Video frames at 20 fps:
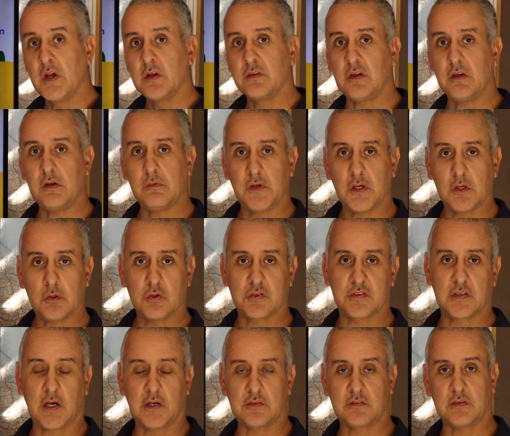then the vehicle
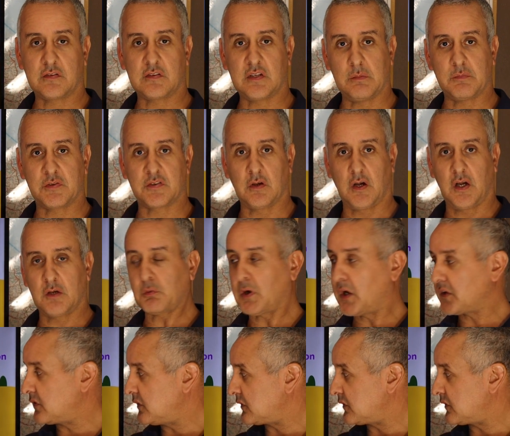starts to slip sideways,